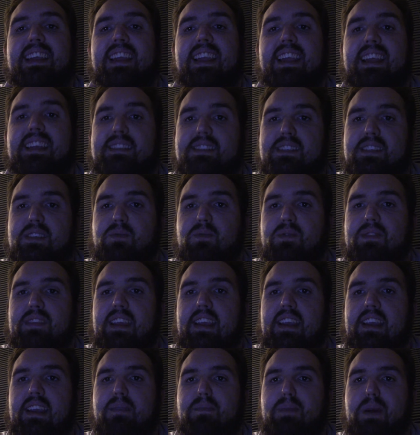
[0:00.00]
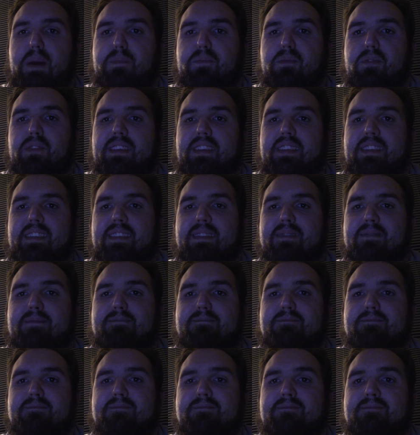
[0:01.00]
and see what they come up with.
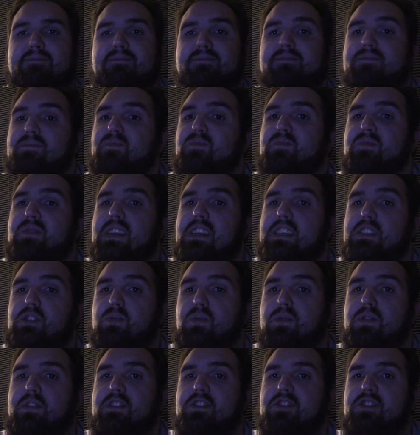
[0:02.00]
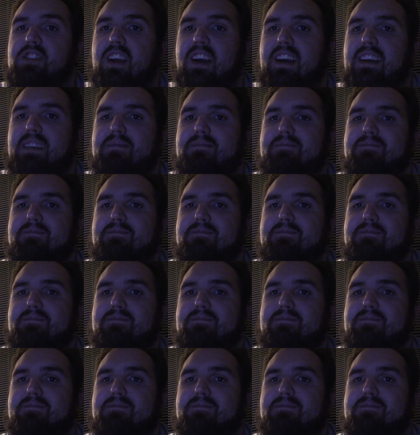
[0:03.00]
It's worth a shot.